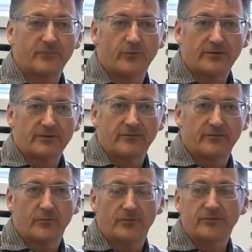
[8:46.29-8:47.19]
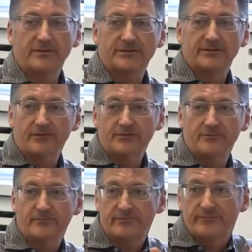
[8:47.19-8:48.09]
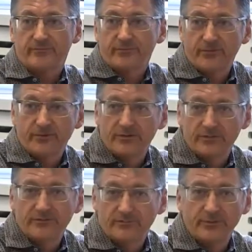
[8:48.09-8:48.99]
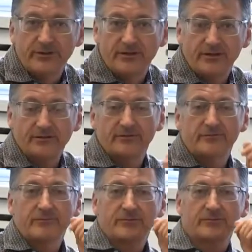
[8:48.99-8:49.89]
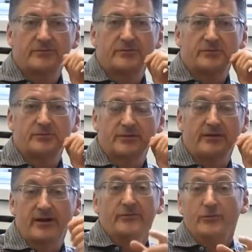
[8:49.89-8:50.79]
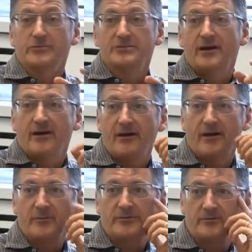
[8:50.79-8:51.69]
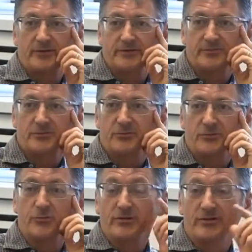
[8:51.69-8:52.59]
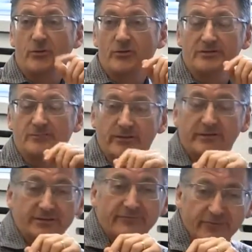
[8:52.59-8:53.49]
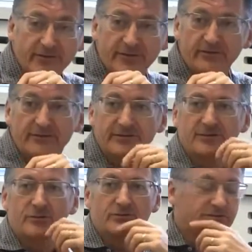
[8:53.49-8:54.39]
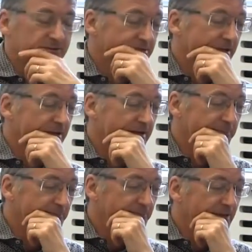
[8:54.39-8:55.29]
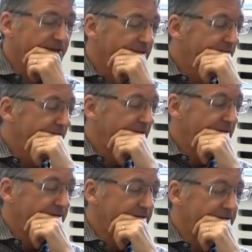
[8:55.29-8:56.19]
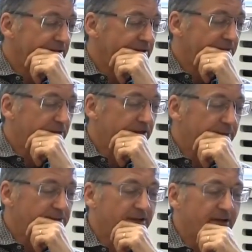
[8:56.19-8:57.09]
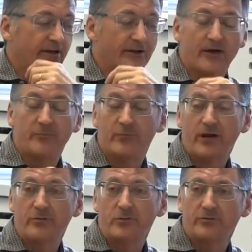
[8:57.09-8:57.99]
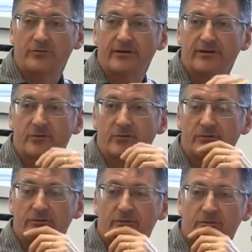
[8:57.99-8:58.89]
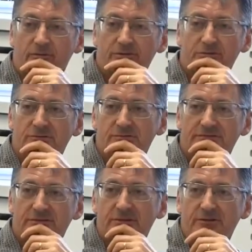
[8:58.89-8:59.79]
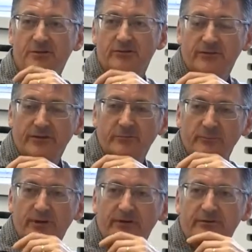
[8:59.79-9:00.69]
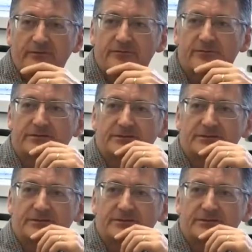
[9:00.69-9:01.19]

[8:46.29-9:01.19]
of what research could be taken to look at that. Does that happen? Because we don't know it does, but there's a feeling that it does. And perhaps a long-term, longitudinal study of the impact of